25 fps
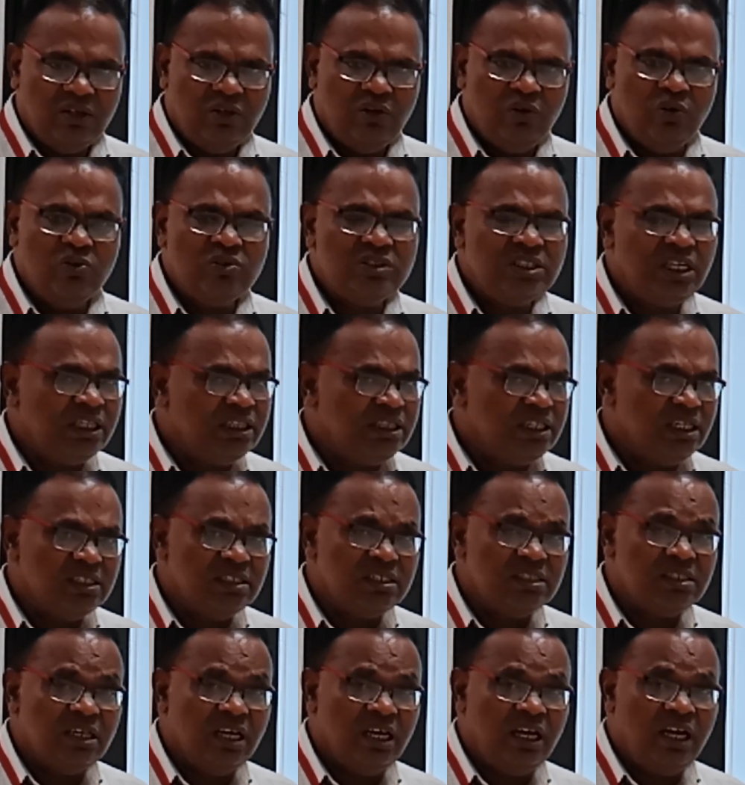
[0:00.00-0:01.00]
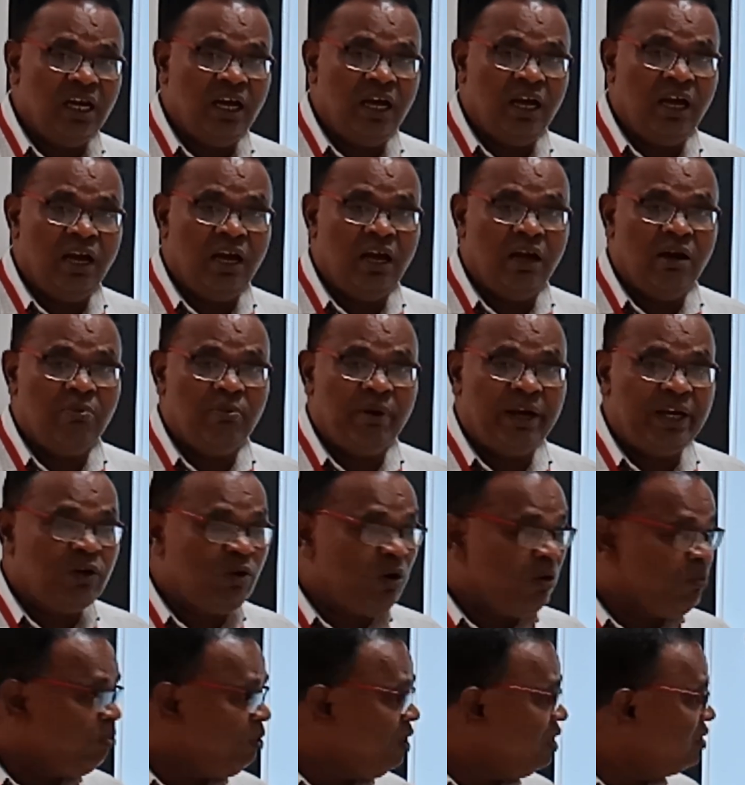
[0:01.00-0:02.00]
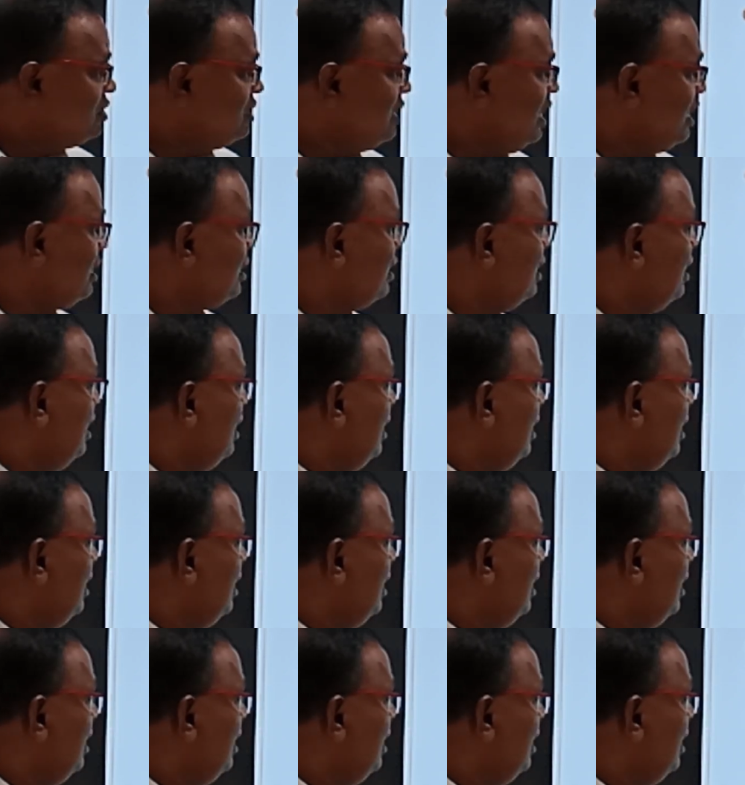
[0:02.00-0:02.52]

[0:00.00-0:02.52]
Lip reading: using this microprocessor,